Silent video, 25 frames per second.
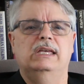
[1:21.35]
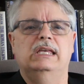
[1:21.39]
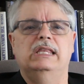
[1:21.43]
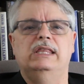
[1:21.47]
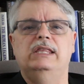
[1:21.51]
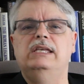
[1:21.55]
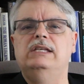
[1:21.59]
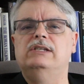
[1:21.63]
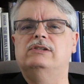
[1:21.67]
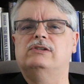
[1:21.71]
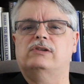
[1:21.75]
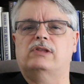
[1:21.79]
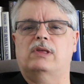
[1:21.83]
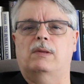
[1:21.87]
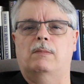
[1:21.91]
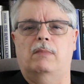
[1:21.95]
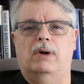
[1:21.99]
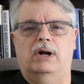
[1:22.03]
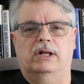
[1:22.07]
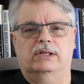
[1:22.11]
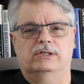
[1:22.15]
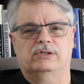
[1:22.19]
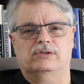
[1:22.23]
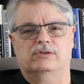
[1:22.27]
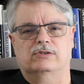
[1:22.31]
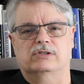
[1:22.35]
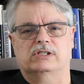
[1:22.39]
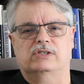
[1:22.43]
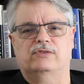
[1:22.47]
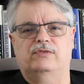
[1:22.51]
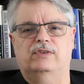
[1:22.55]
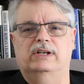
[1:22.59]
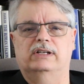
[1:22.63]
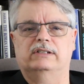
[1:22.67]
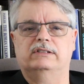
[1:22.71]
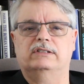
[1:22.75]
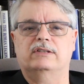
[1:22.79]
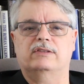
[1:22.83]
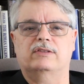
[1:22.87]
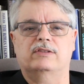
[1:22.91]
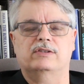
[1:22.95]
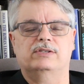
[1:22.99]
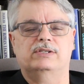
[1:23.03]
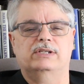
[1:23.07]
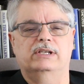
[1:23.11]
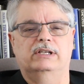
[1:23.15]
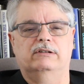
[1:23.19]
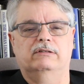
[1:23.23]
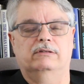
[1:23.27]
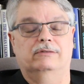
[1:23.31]
These are the monsters found at the
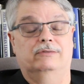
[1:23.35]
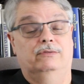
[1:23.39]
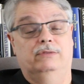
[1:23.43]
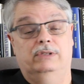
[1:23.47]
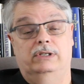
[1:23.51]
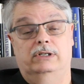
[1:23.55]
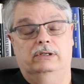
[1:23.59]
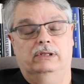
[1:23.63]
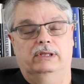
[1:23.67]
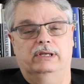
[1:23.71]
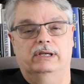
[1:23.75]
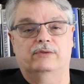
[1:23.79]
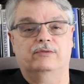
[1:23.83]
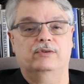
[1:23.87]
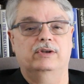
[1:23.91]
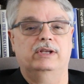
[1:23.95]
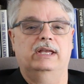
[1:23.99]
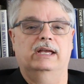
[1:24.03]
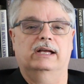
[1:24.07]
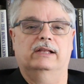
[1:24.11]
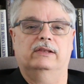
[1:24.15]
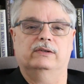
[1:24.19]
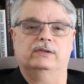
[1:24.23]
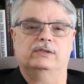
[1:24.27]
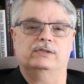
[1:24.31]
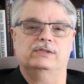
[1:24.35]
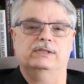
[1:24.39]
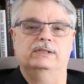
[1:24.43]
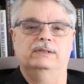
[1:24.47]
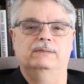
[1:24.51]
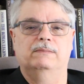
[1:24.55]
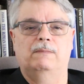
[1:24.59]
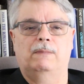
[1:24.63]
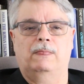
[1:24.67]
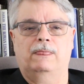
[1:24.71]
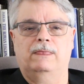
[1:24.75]
center of nearly every galaxy.